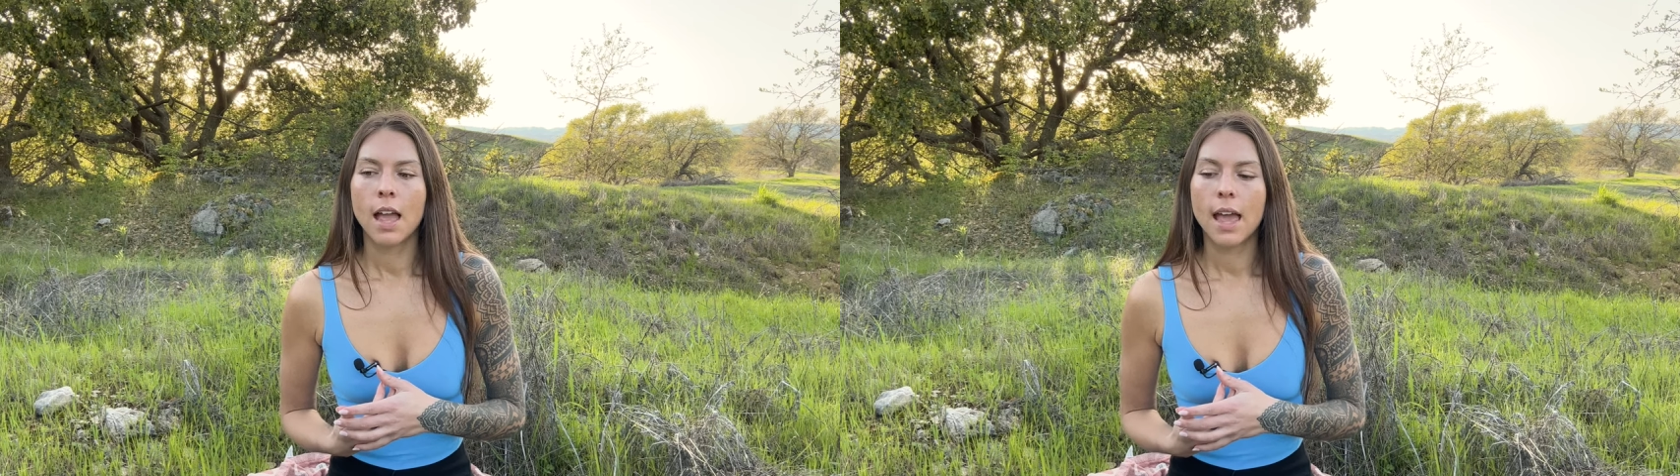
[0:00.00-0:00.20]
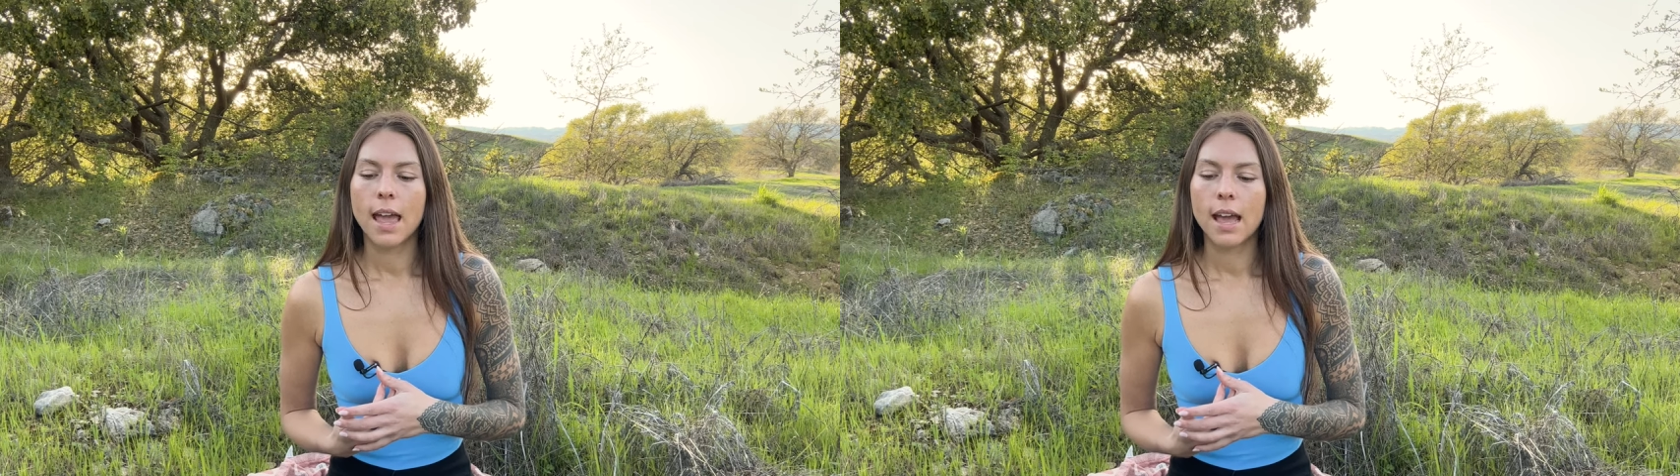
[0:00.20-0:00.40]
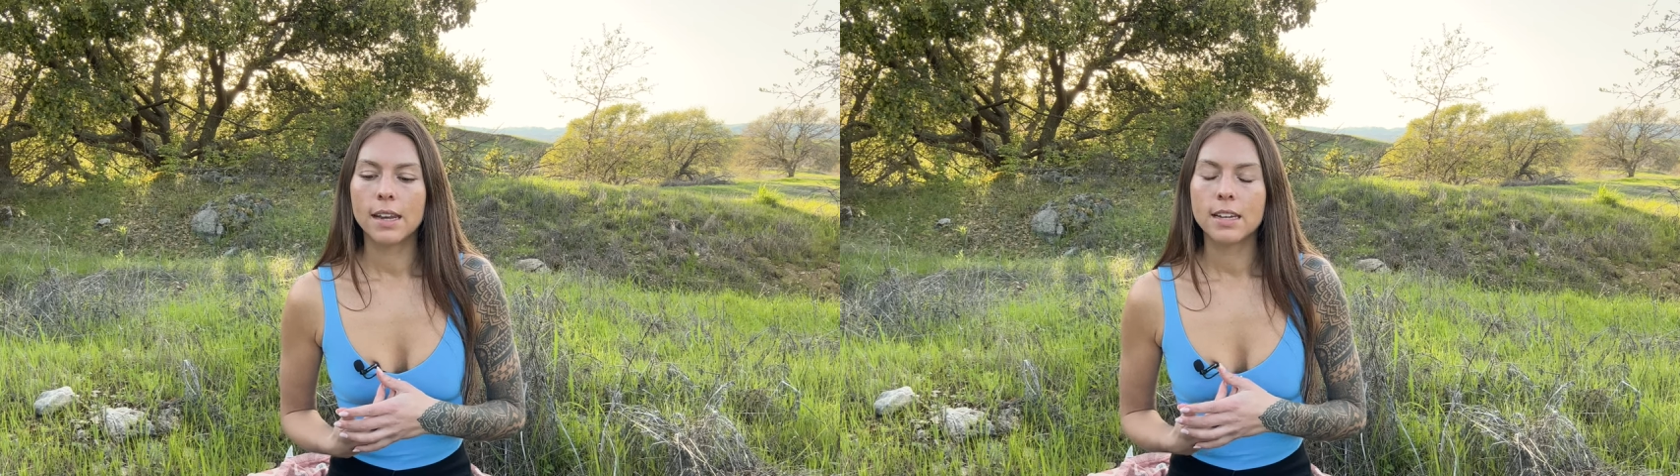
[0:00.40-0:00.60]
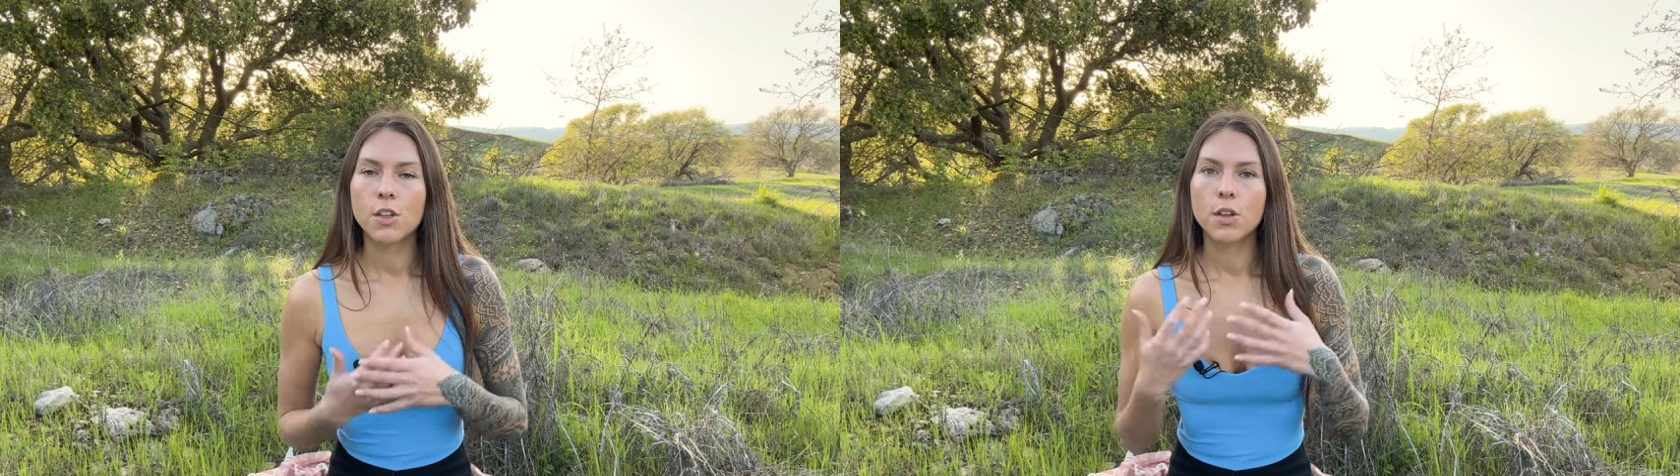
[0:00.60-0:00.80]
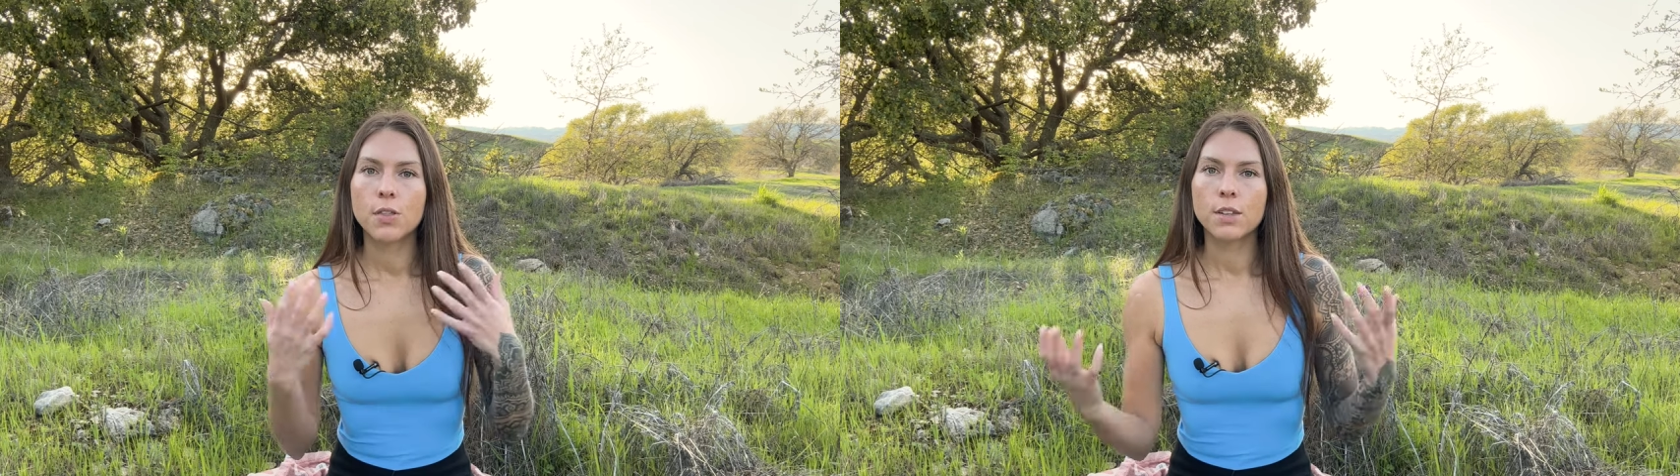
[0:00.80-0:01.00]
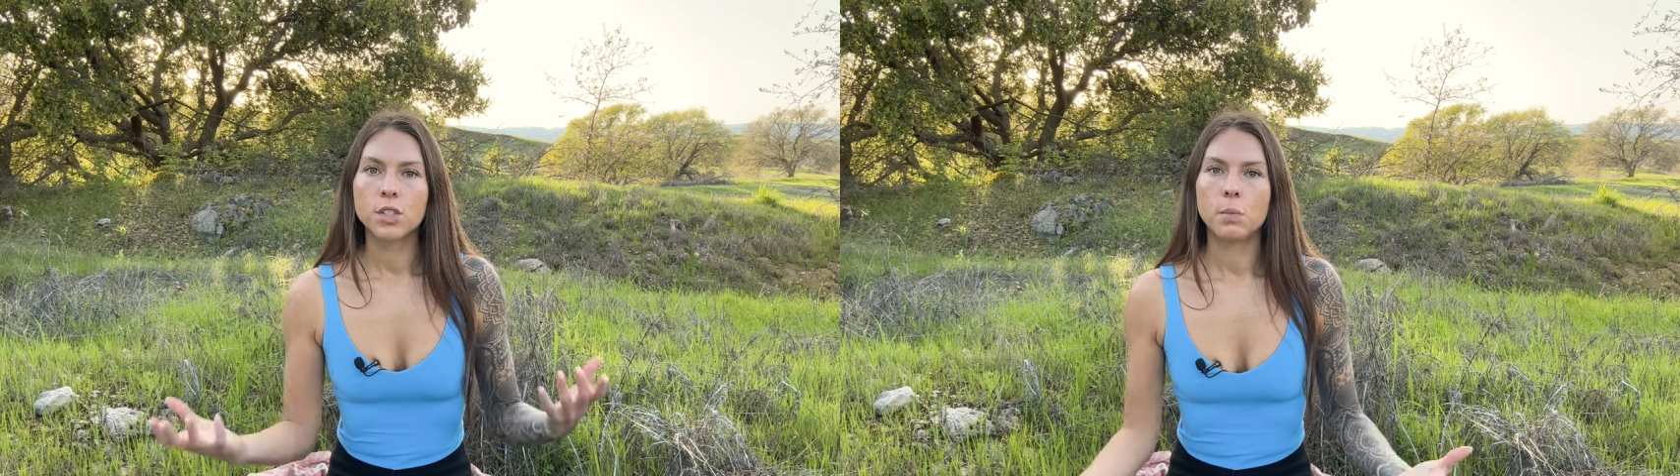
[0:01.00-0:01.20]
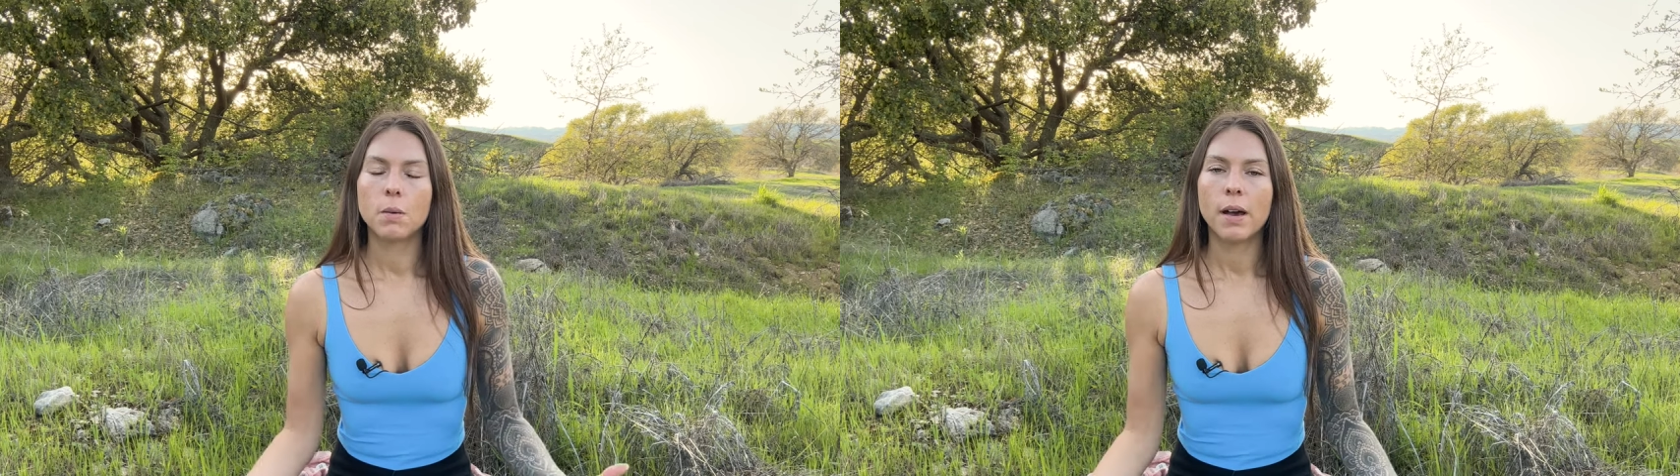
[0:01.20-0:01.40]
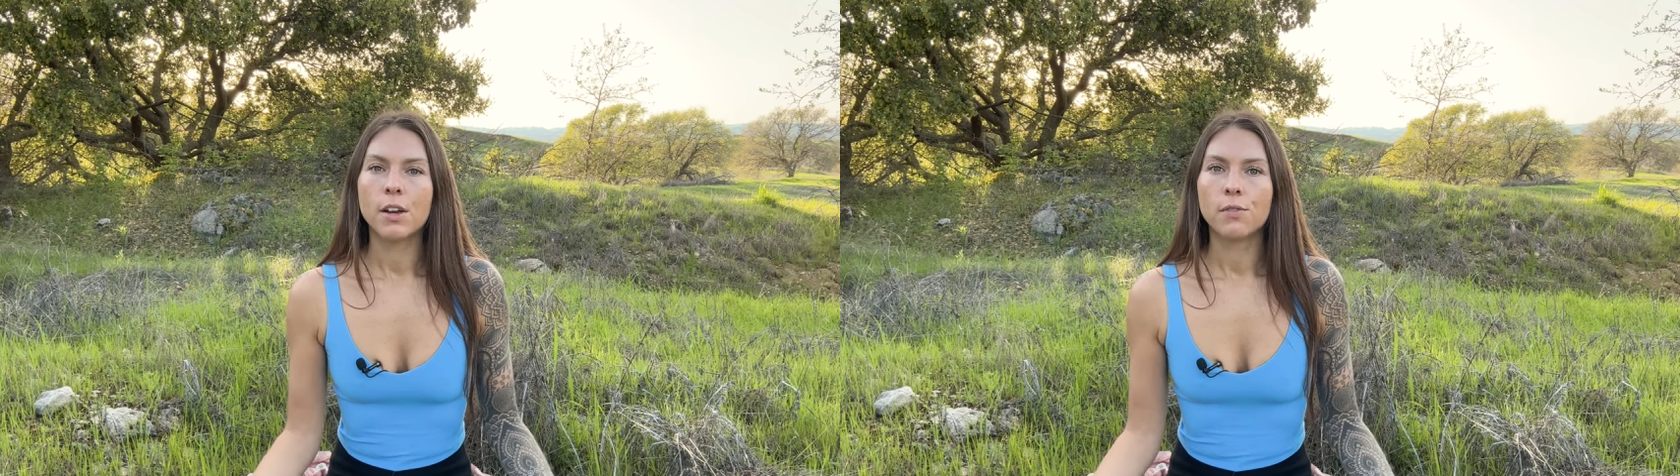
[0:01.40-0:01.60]
And another thing to be
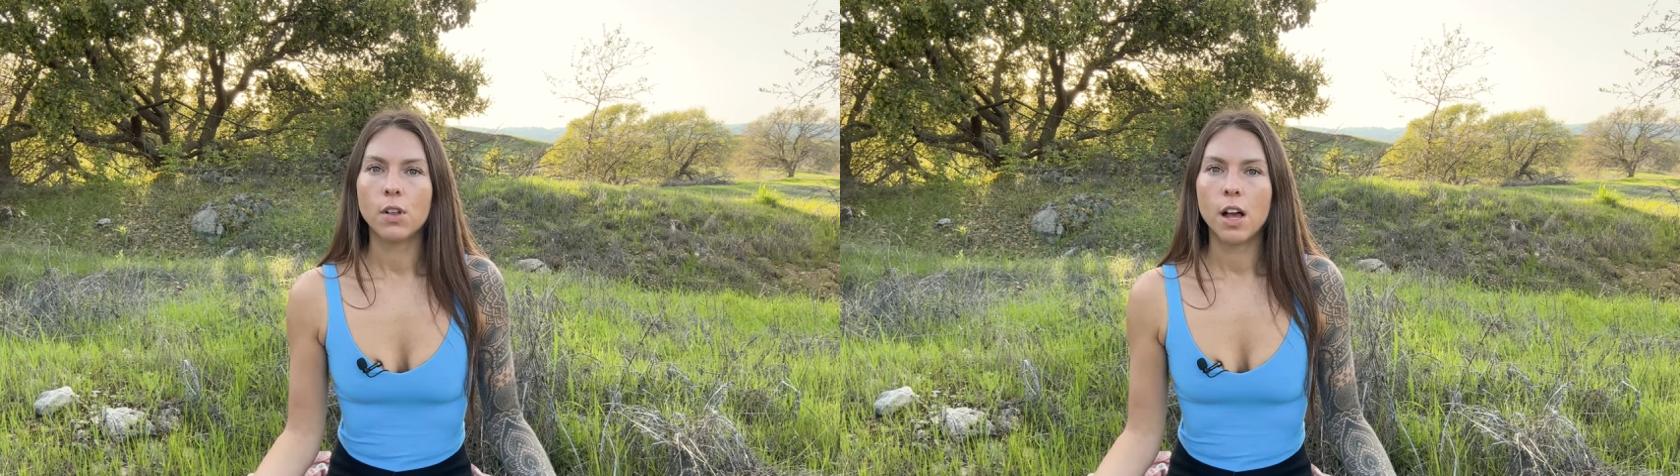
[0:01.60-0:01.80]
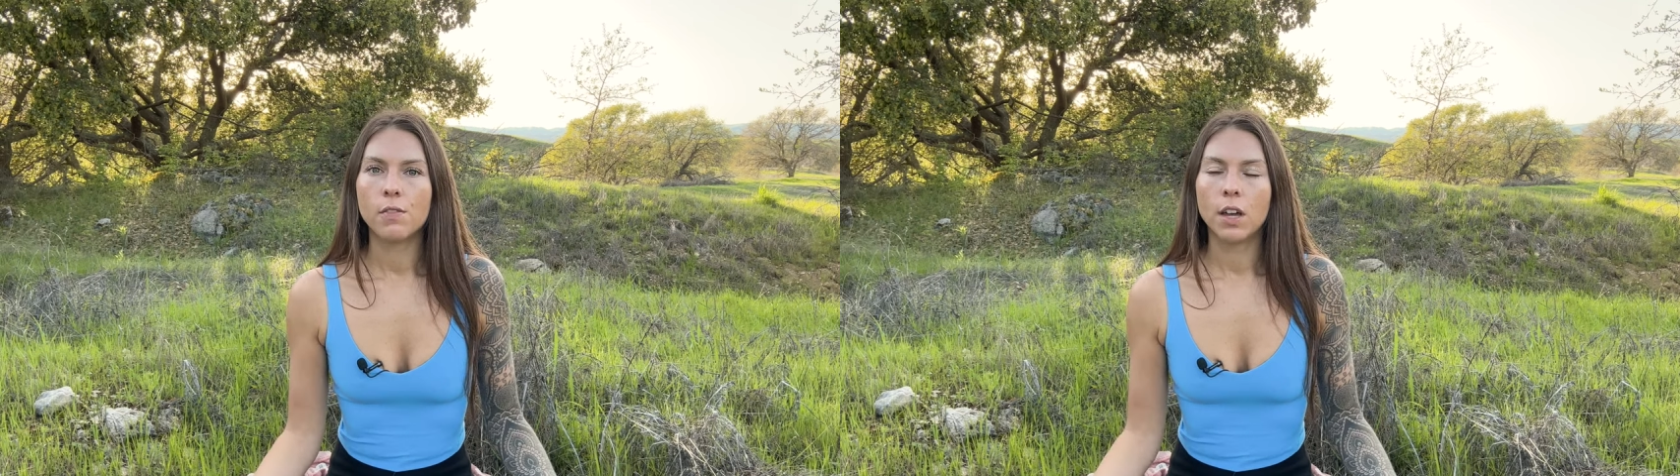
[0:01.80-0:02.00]
mindful of,